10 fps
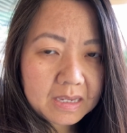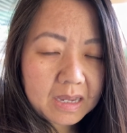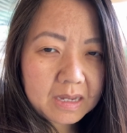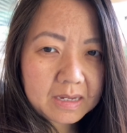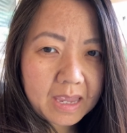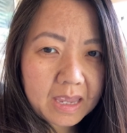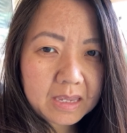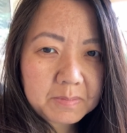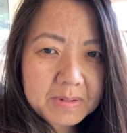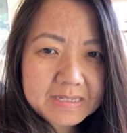a
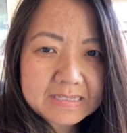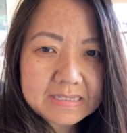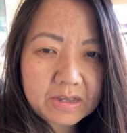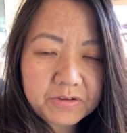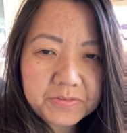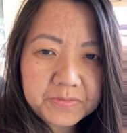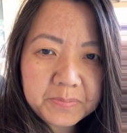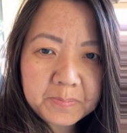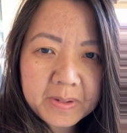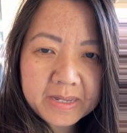cake myself,
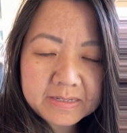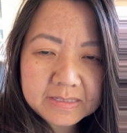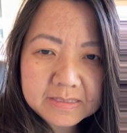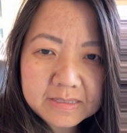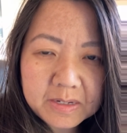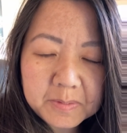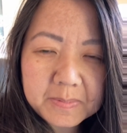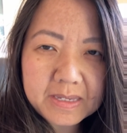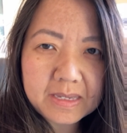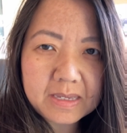but it's gonna
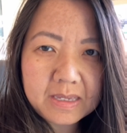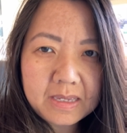be